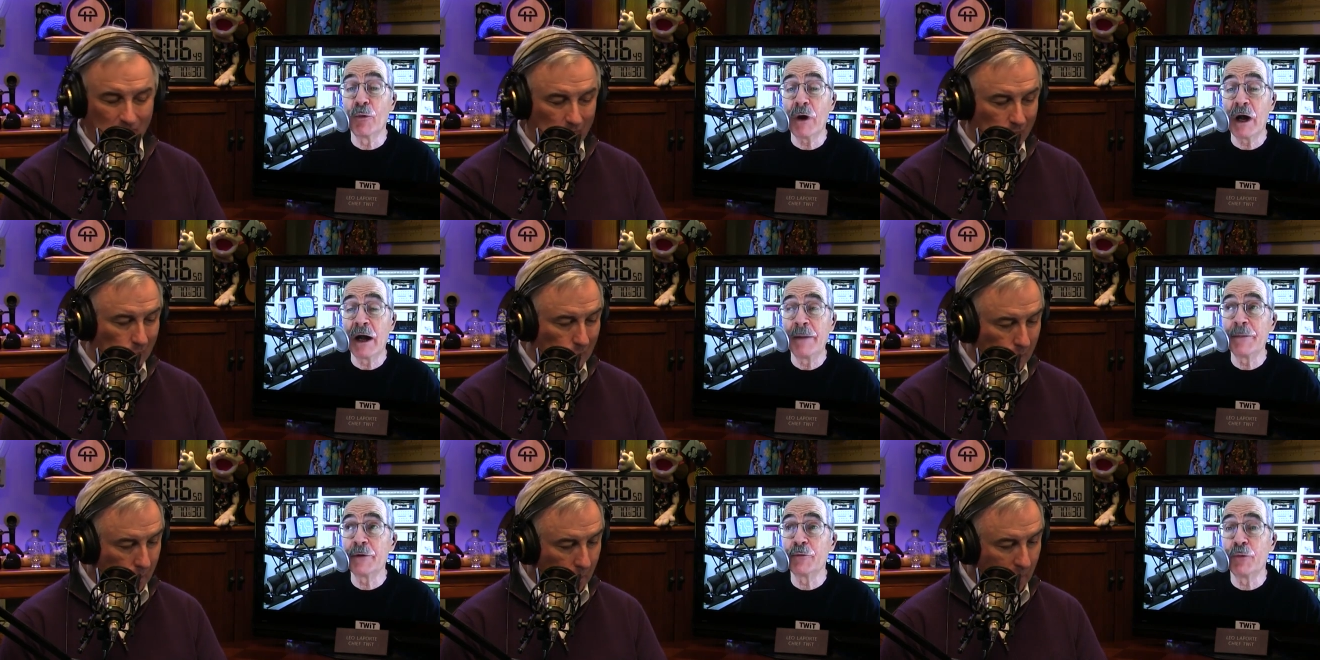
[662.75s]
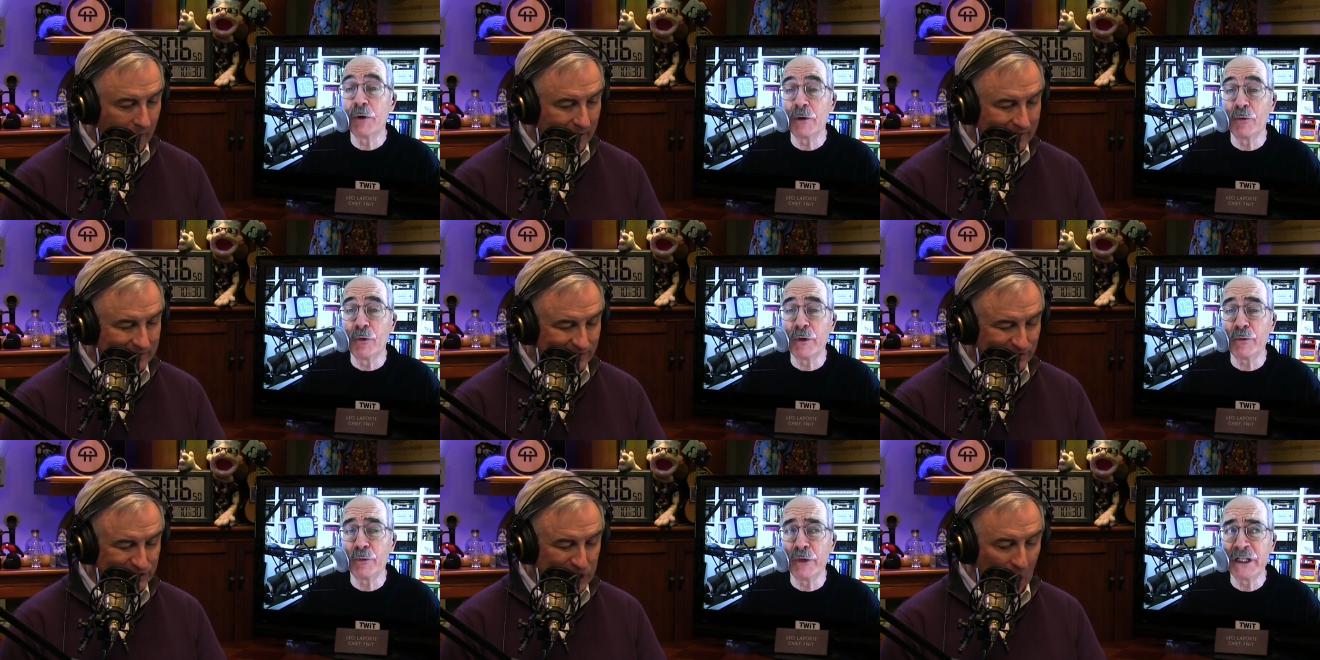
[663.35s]
Speaker 1: Um,
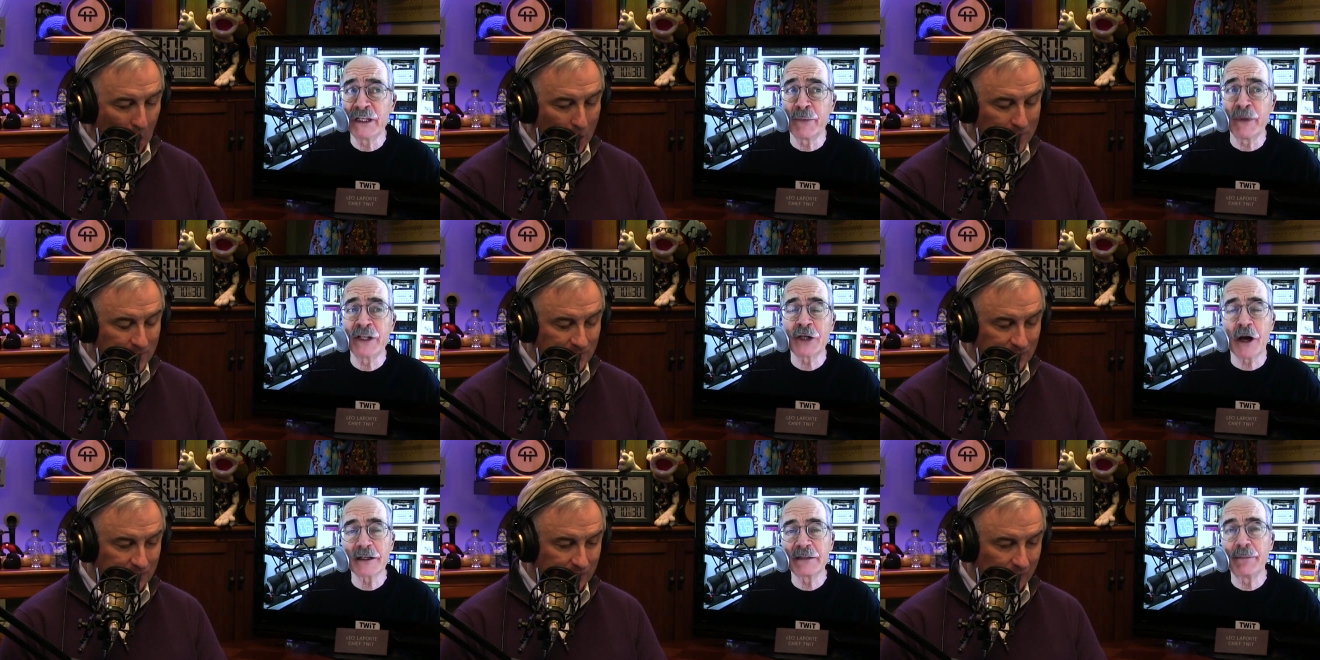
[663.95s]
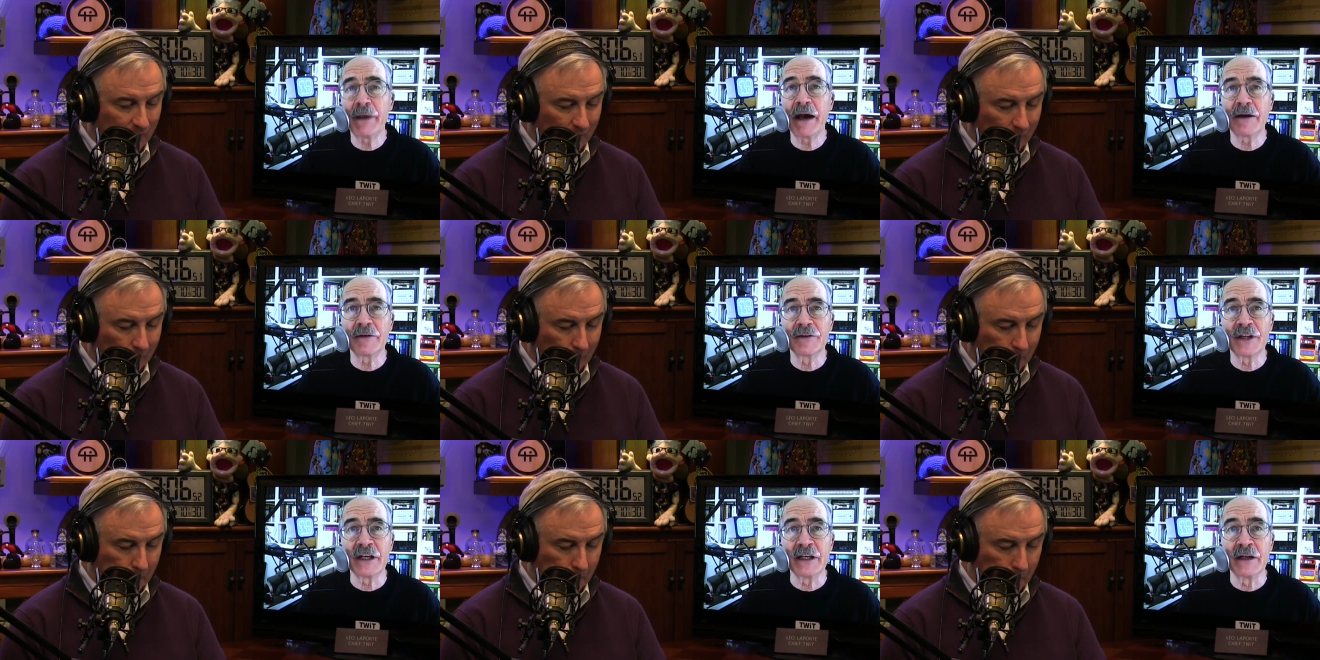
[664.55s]
we, we we talked about
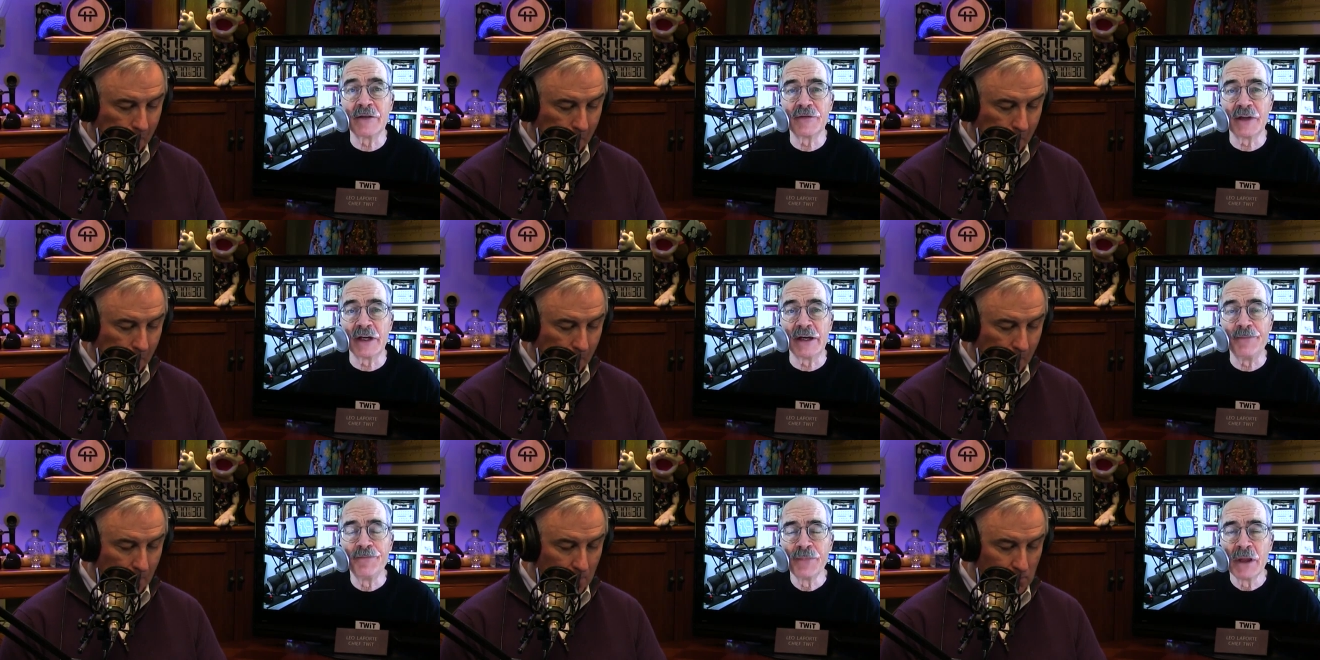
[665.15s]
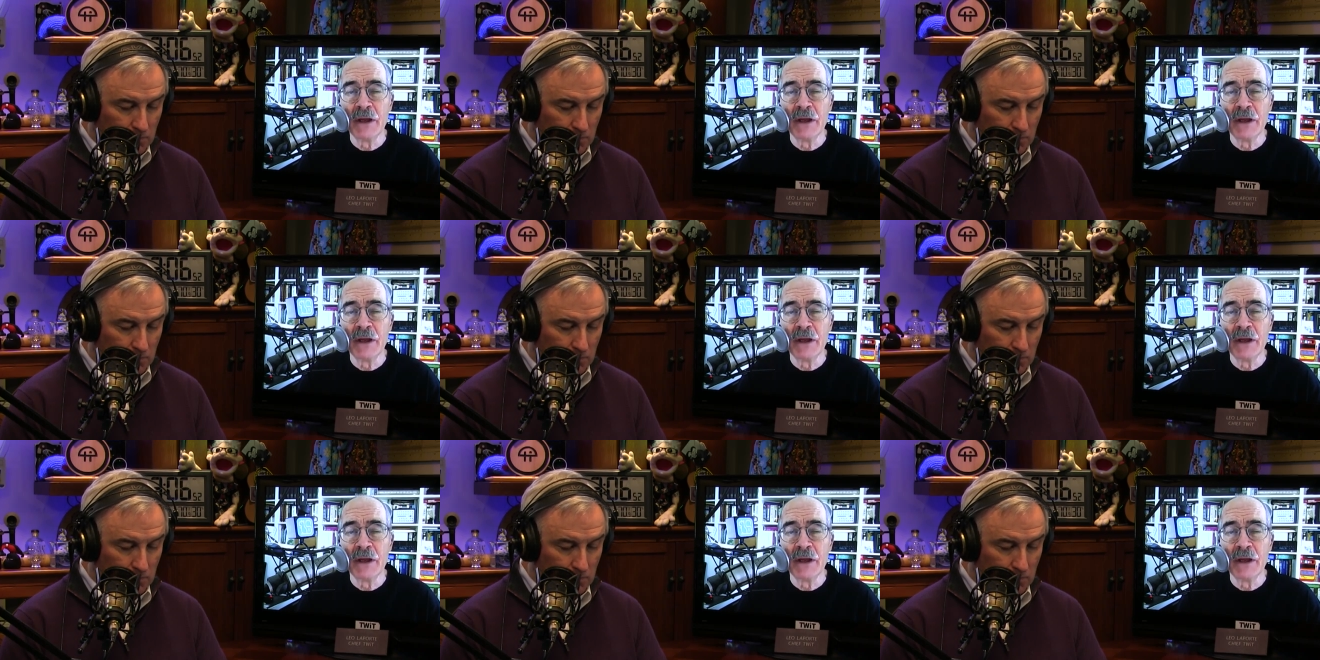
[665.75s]
the the